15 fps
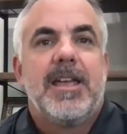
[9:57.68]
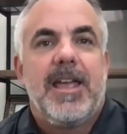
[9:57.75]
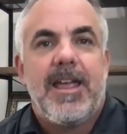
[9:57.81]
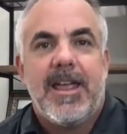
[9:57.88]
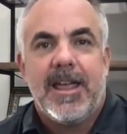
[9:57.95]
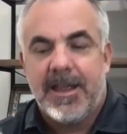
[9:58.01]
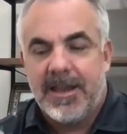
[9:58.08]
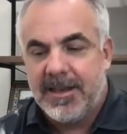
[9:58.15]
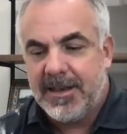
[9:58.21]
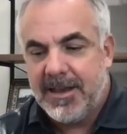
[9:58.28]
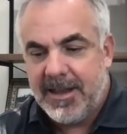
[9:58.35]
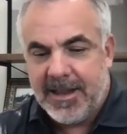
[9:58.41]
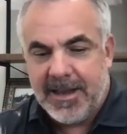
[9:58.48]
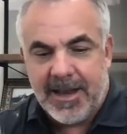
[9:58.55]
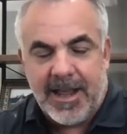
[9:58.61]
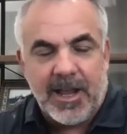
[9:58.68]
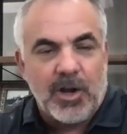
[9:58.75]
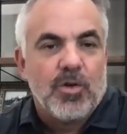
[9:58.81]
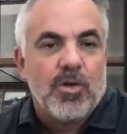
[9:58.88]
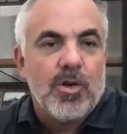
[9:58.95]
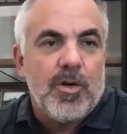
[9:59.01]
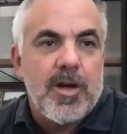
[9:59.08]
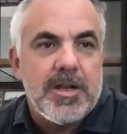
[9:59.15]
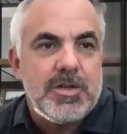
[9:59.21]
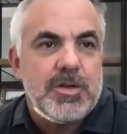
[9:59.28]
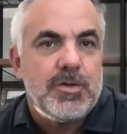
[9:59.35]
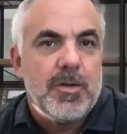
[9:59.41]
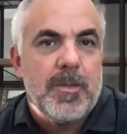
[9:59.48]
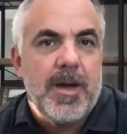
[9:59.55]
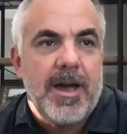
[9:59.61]
And I grew it
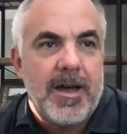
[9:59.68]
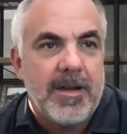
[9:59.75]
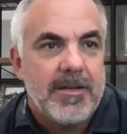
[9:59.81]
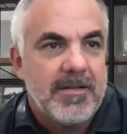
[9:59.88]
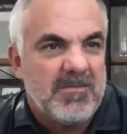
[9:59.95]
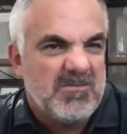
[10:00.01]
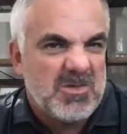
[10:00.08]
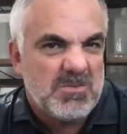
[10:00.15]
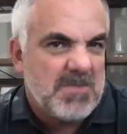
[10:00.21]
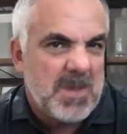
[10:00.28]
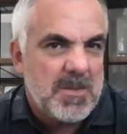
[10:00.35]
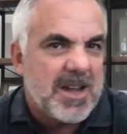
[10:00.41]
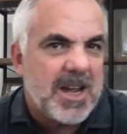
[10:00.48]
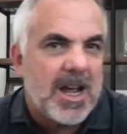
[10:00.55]
to about maybe a